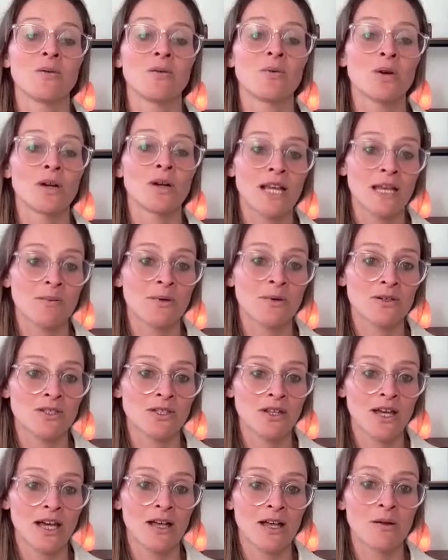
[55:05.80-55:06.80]
we're able to
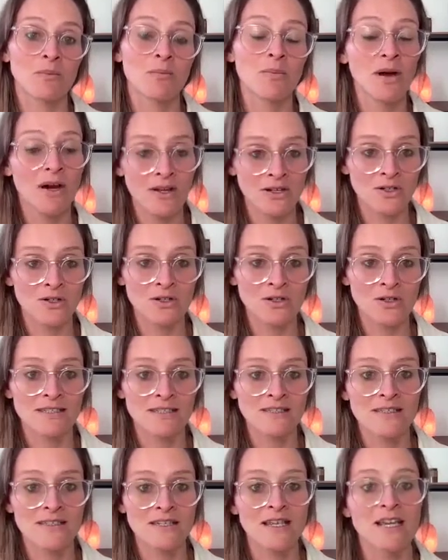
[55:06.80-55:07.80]
help
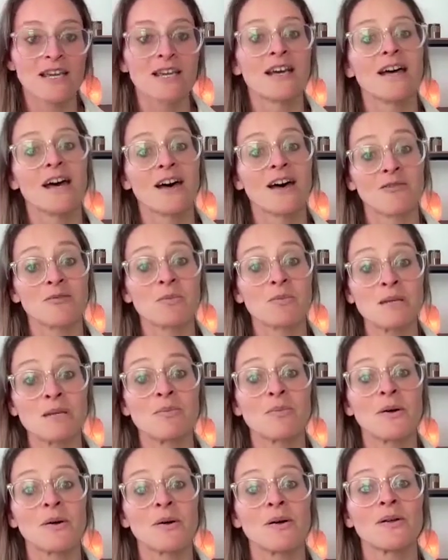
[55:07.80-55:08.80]
hundreds of
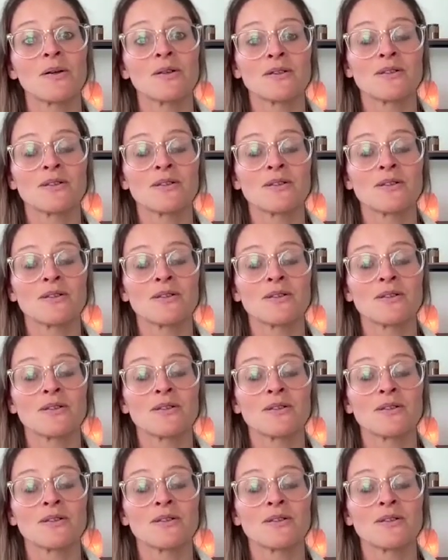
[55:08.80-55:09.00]
people.